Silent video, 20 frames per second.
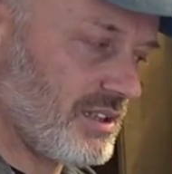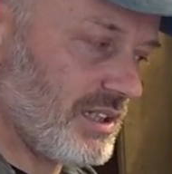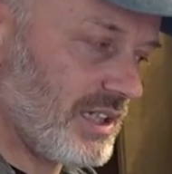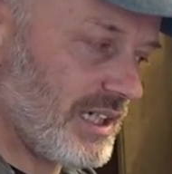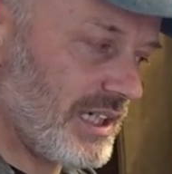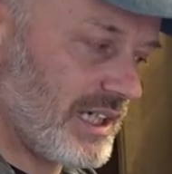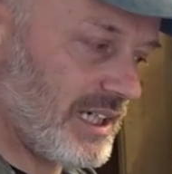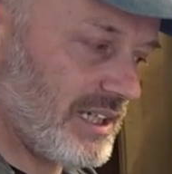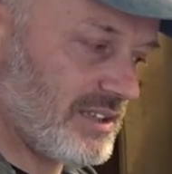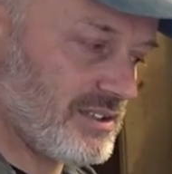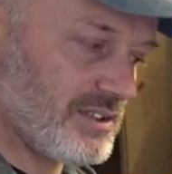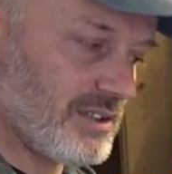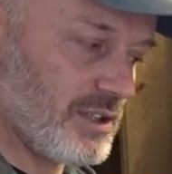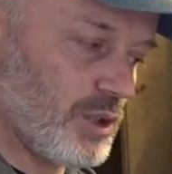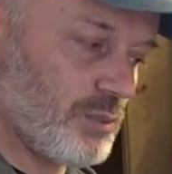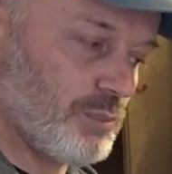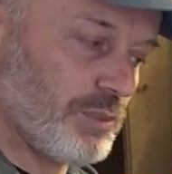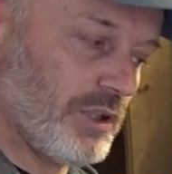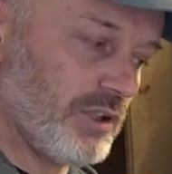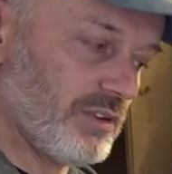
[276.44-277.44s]
and
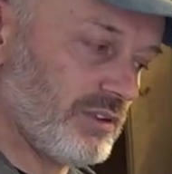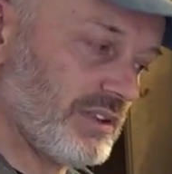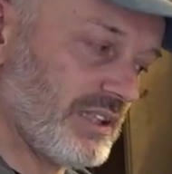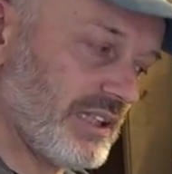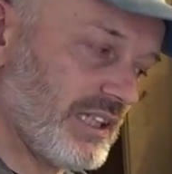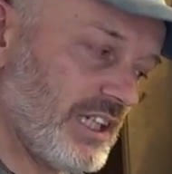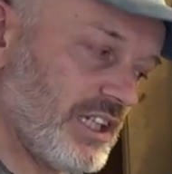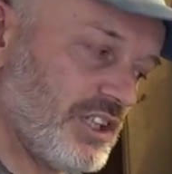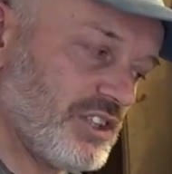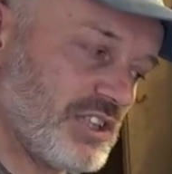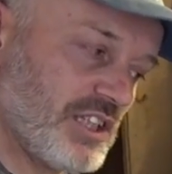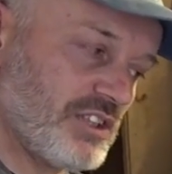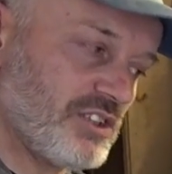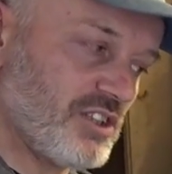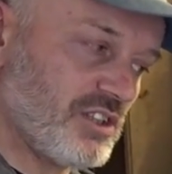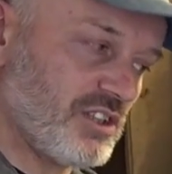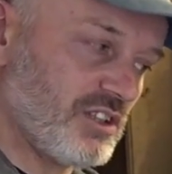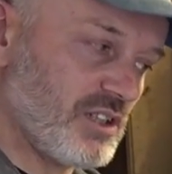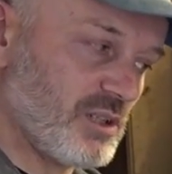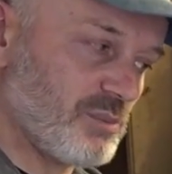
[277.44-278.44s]
upon each
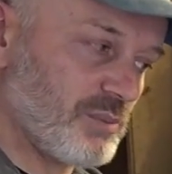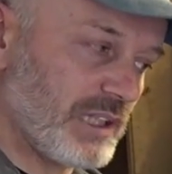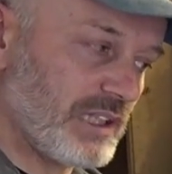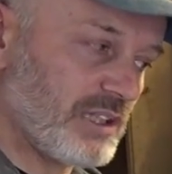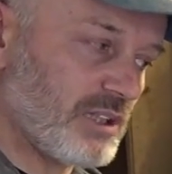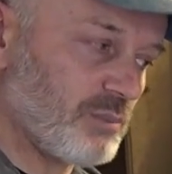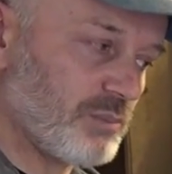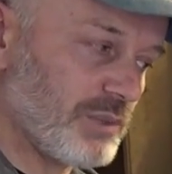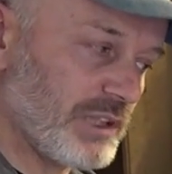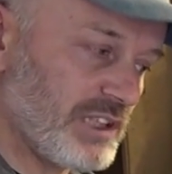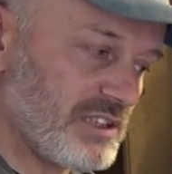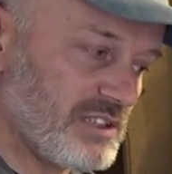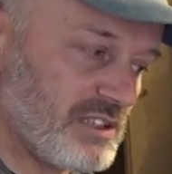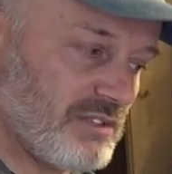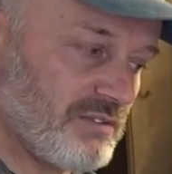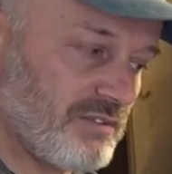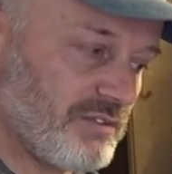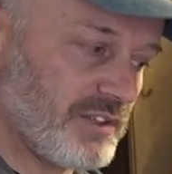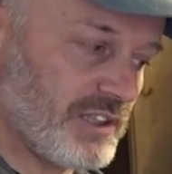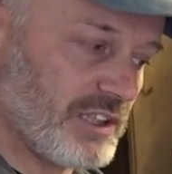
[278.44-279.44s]
engine unit being completed
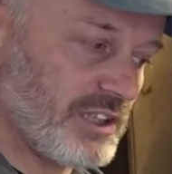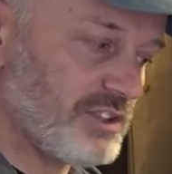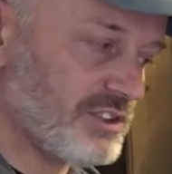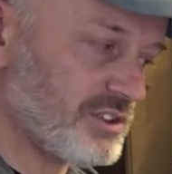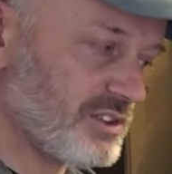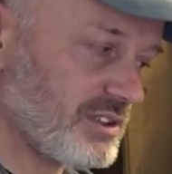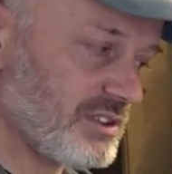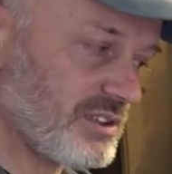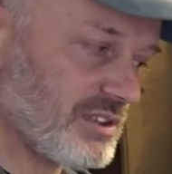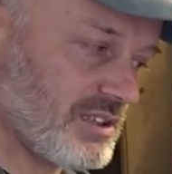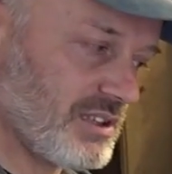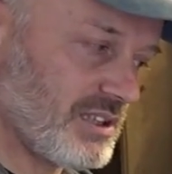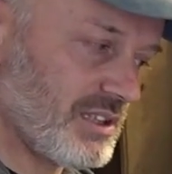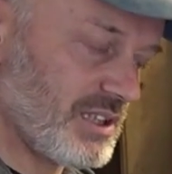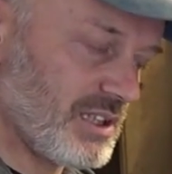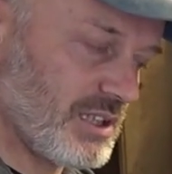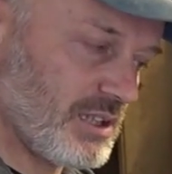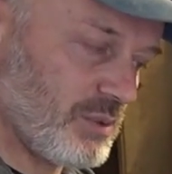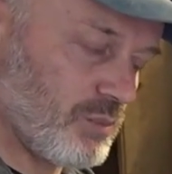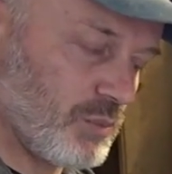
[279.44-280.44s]
and finished,
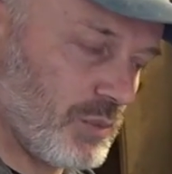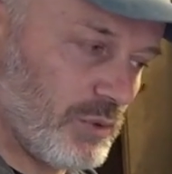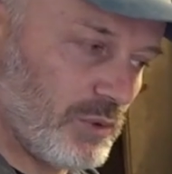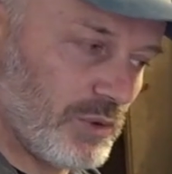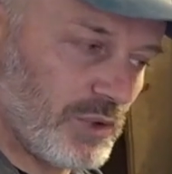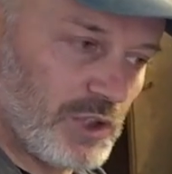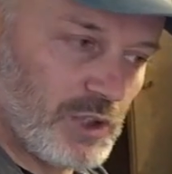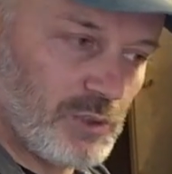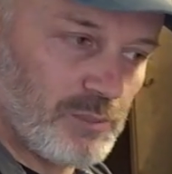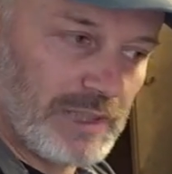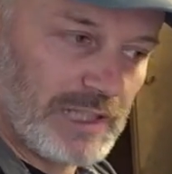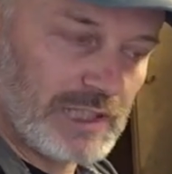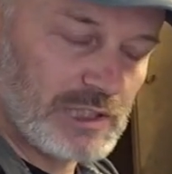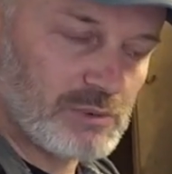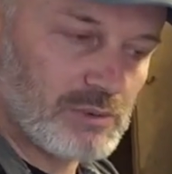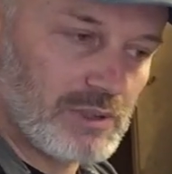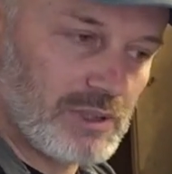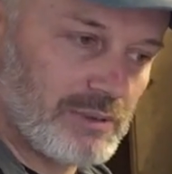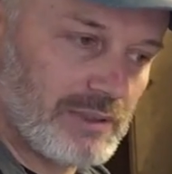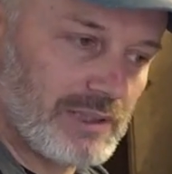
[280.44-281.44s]
we will go back
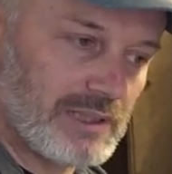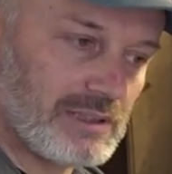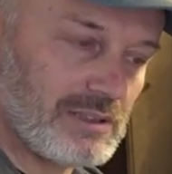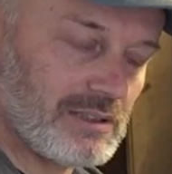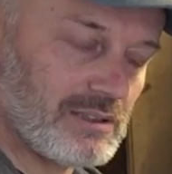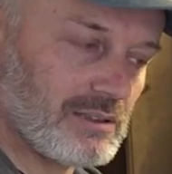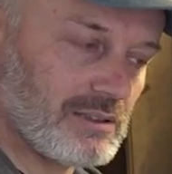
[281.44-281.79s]
to our